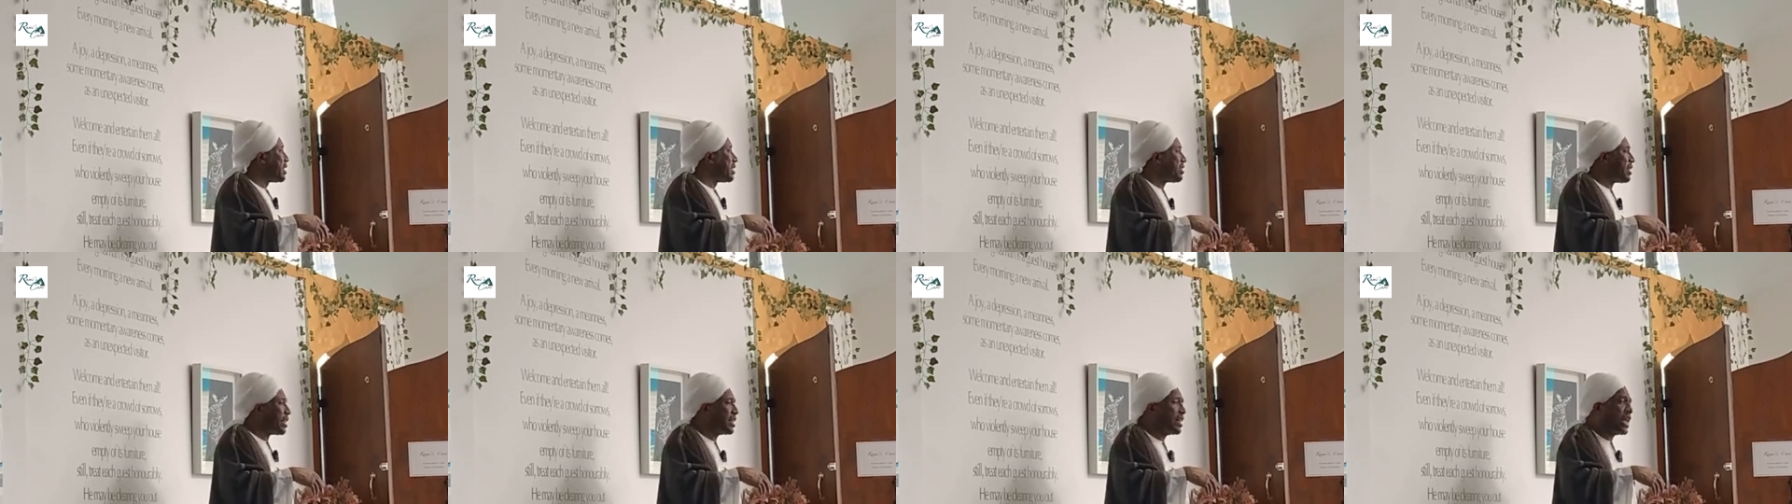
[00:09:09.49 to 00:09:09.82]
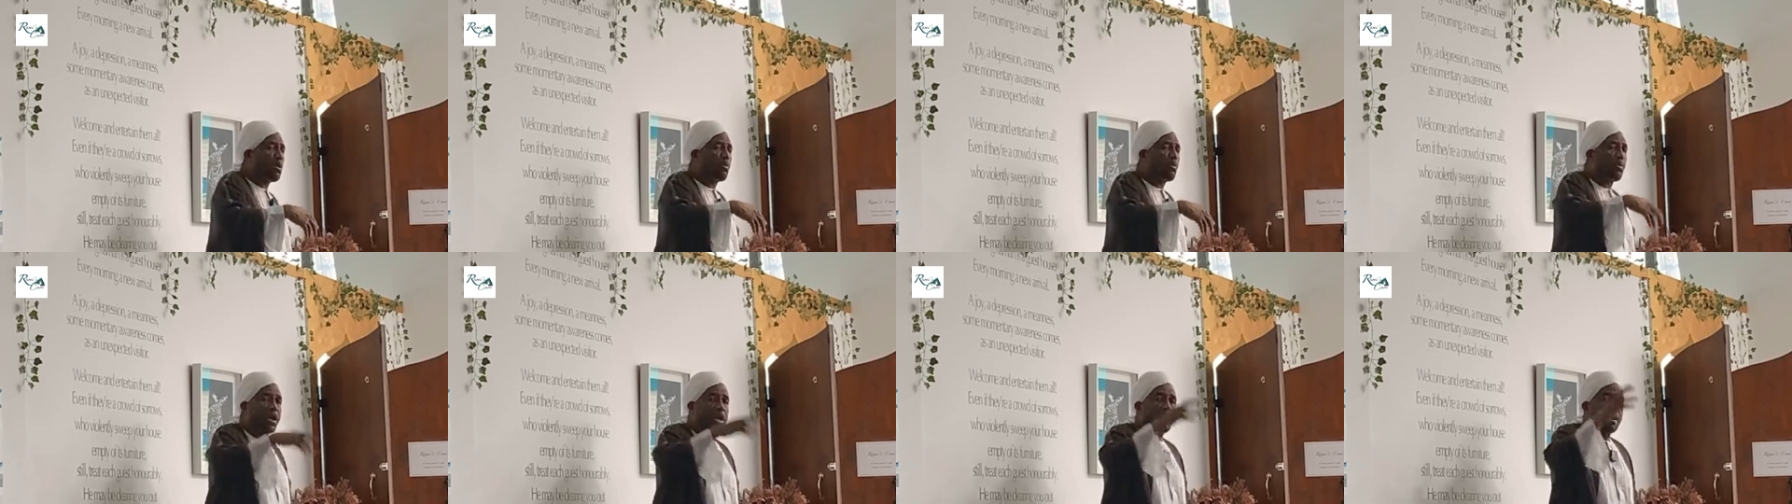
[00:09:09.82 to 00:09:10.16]
the
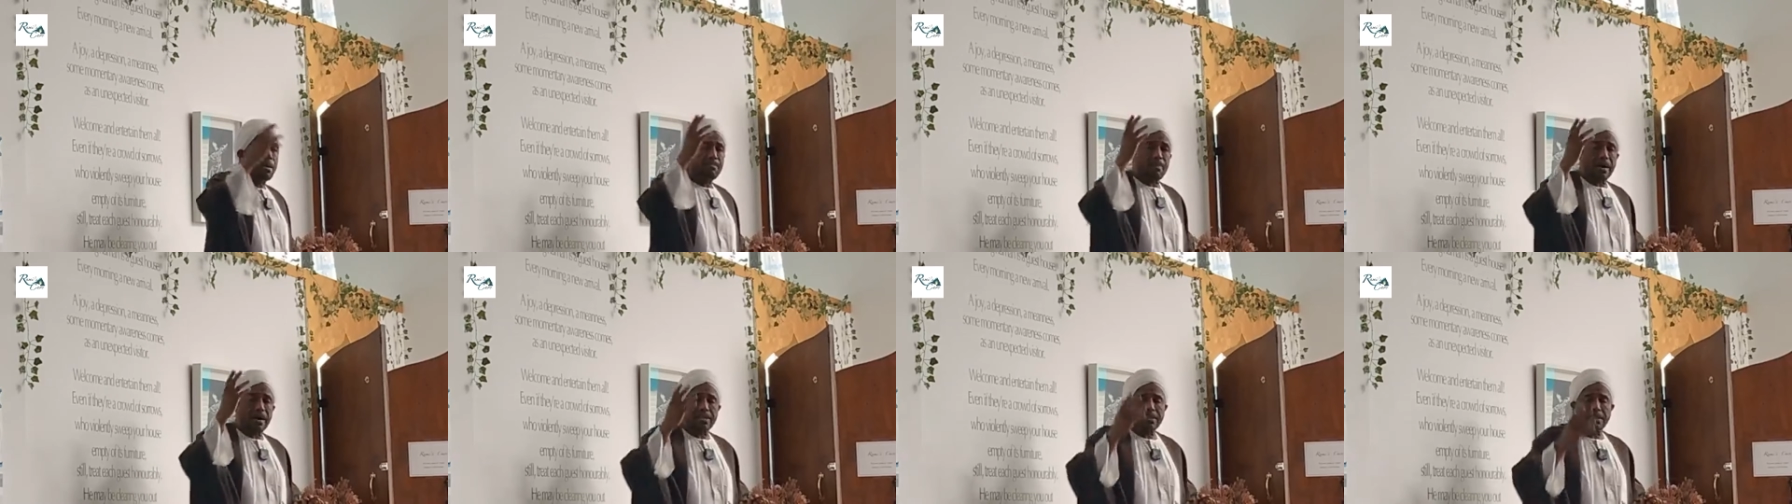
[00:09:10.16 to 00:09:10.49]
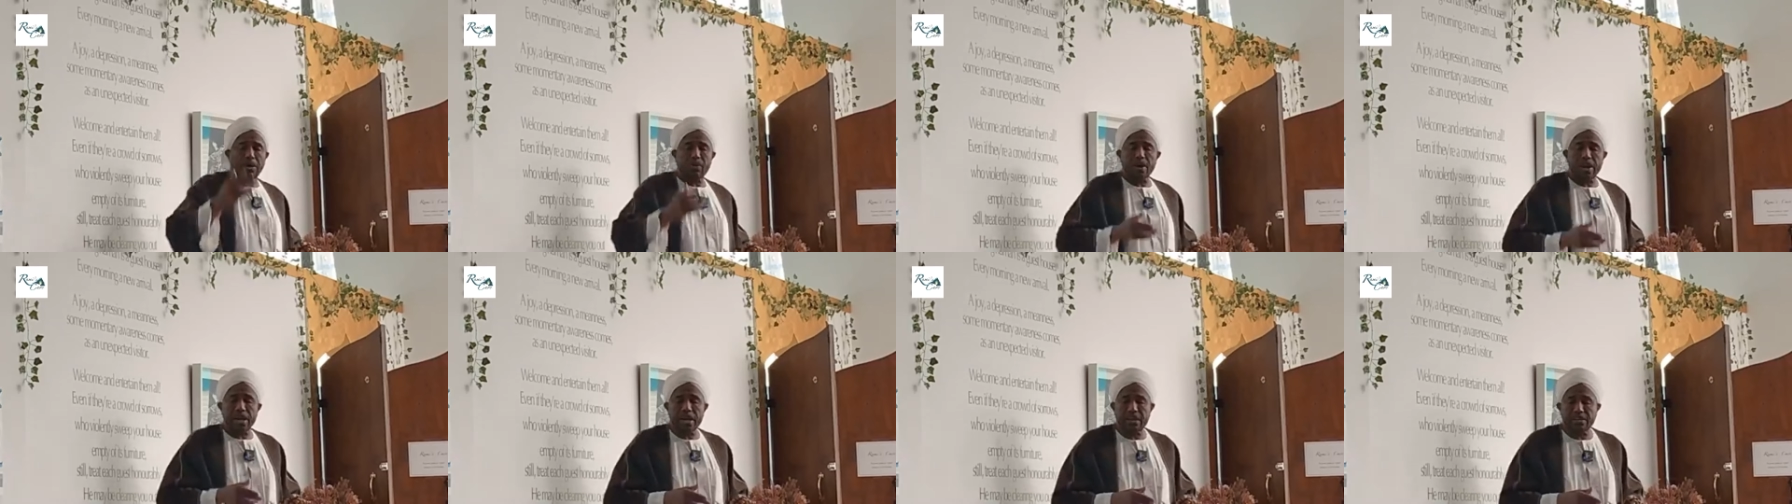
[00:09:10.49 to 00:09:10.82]
day we
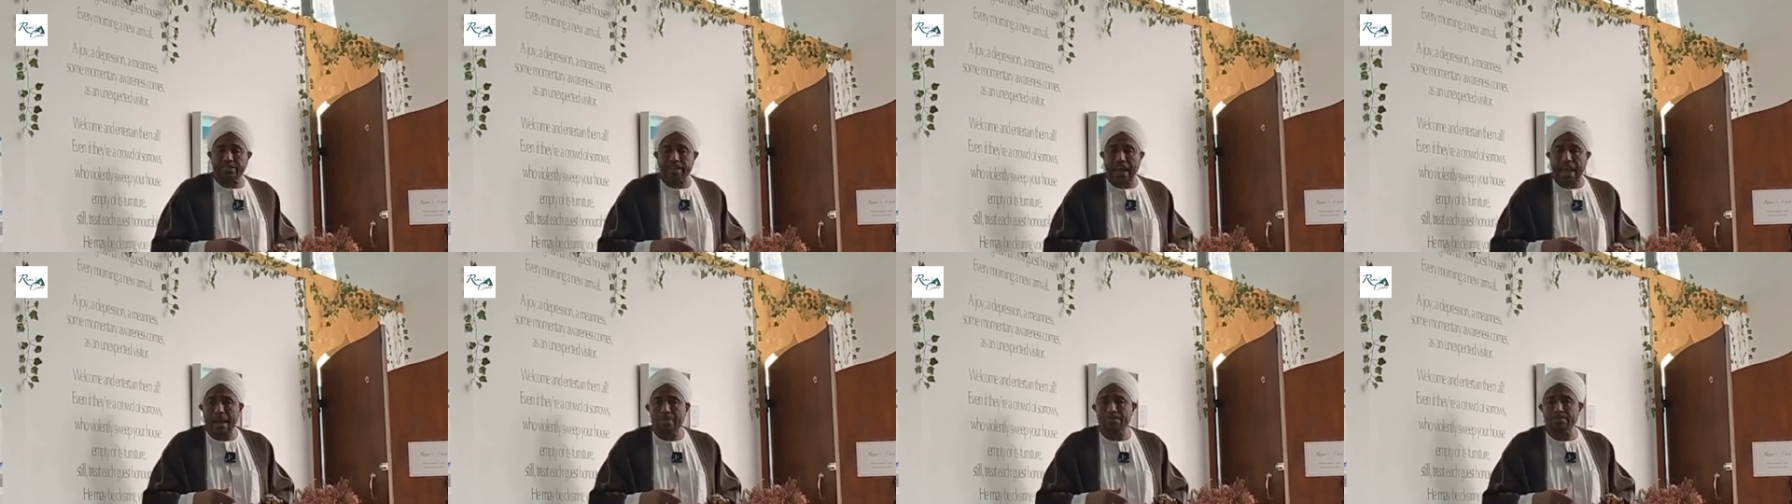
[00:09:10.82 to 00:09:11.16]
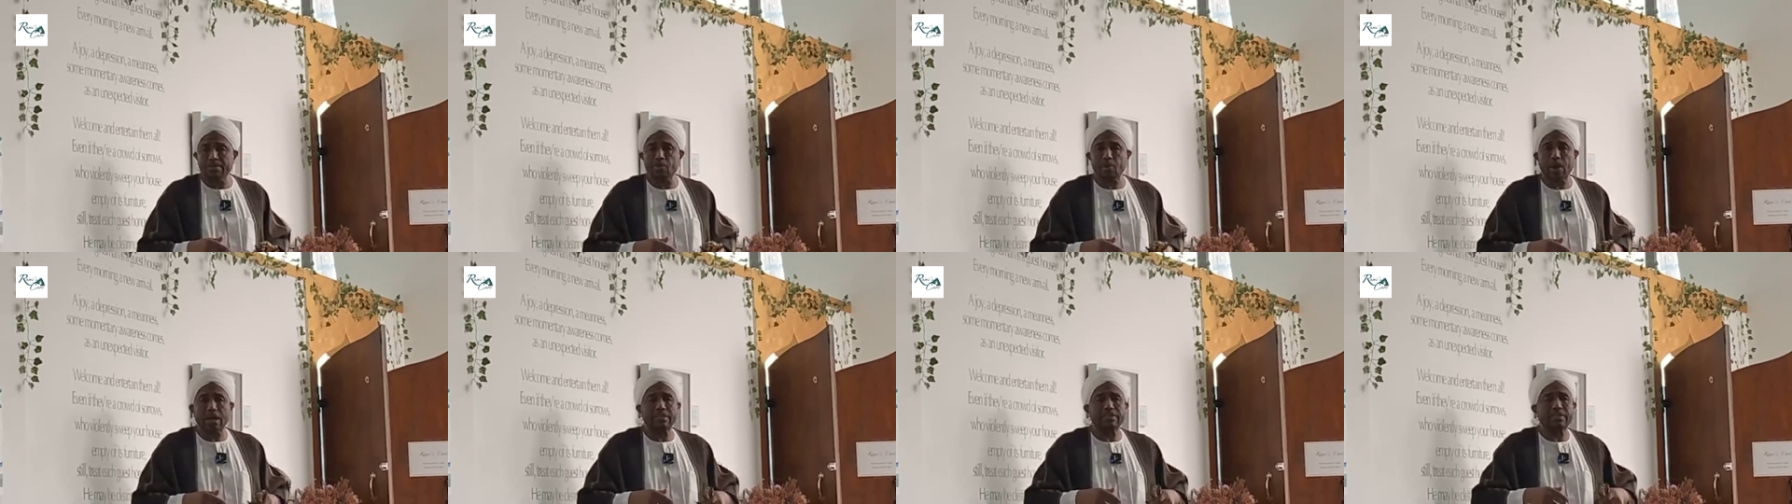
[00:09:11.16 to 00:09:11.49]
pass our
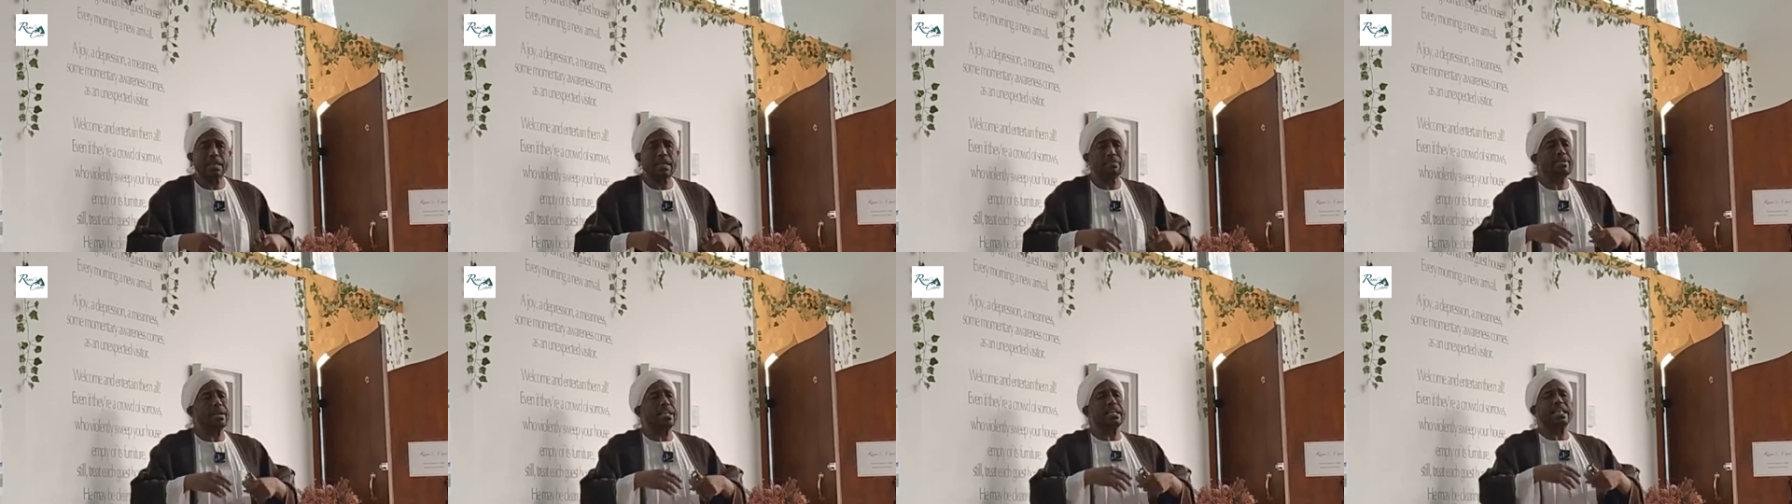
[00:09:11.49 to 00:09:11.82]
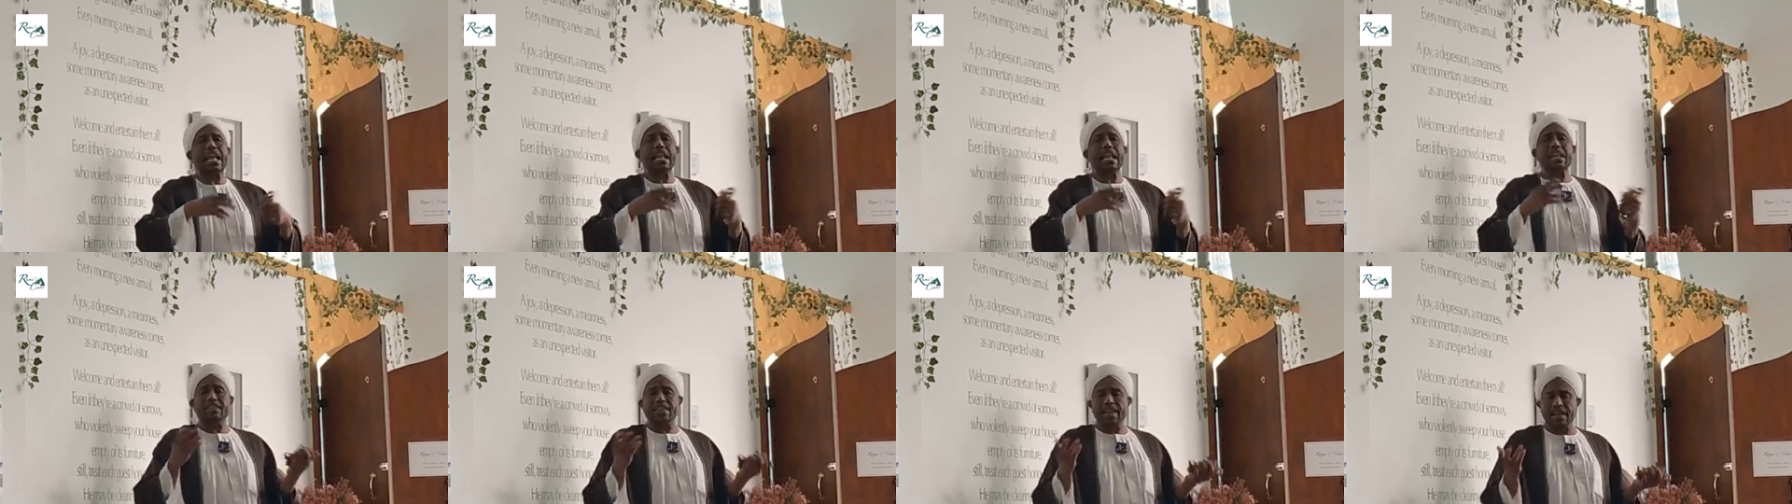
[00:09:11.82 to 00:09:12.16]
exam. We can celebrate
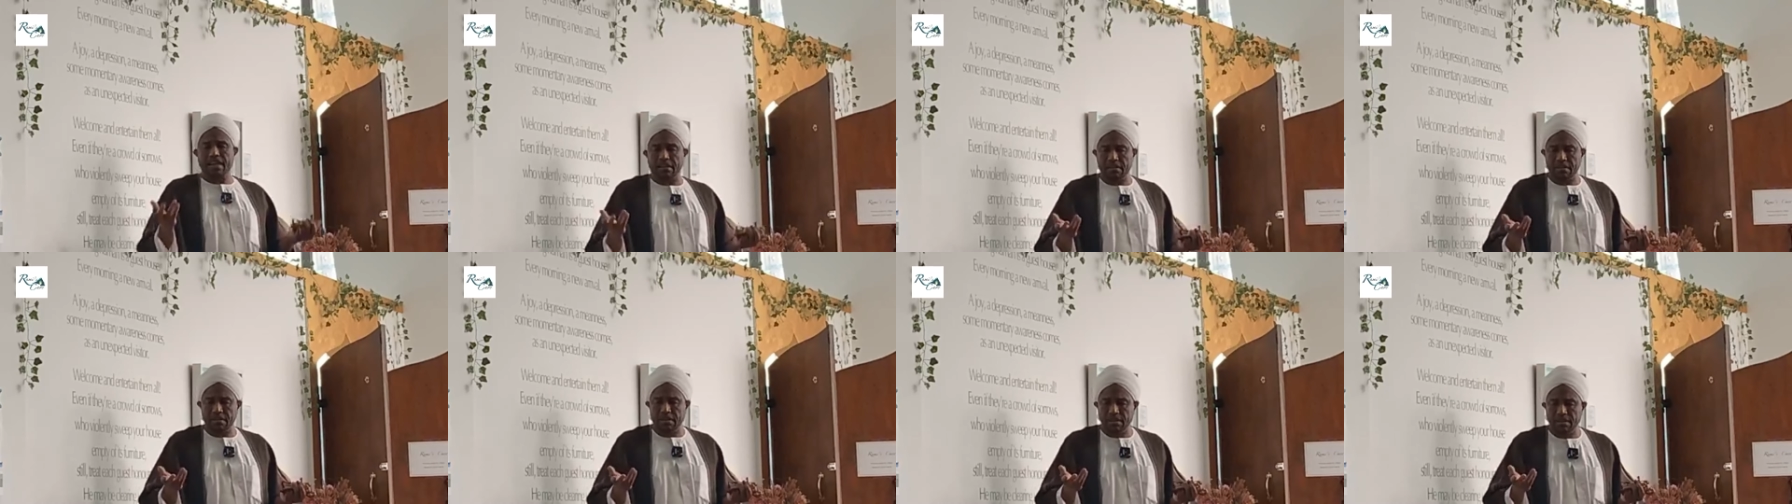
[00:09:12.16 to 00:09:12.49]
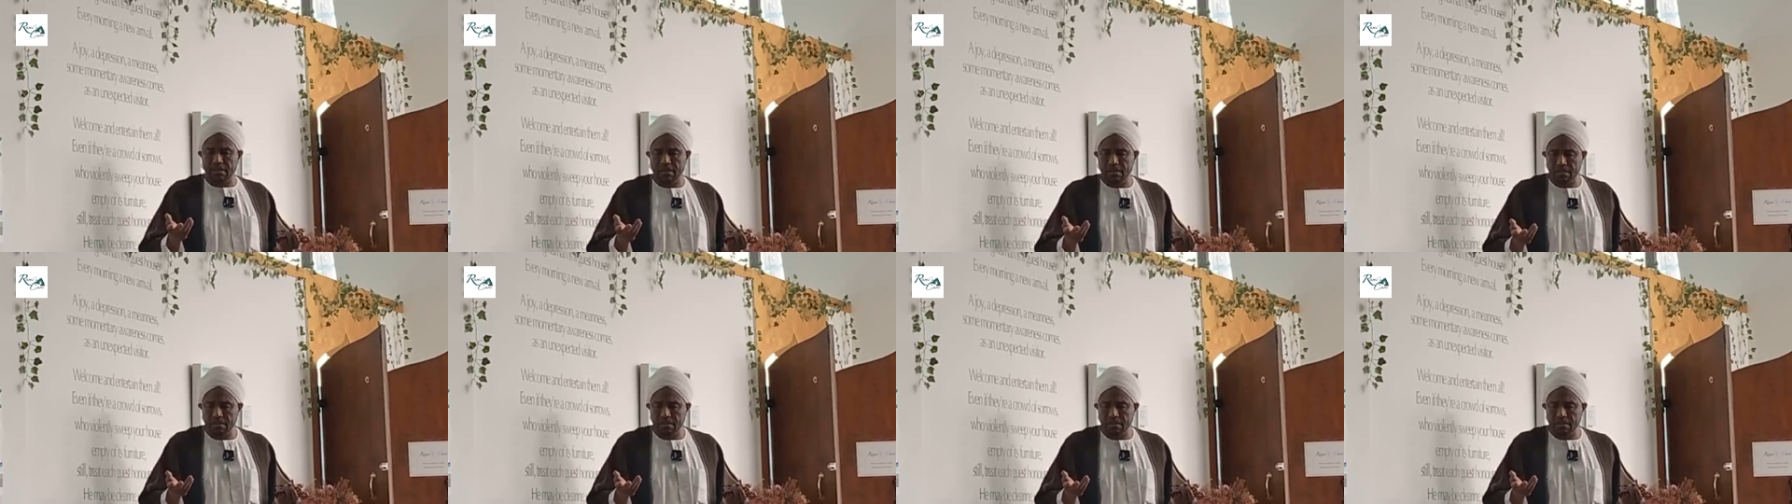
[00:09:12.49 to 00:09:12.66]
anything.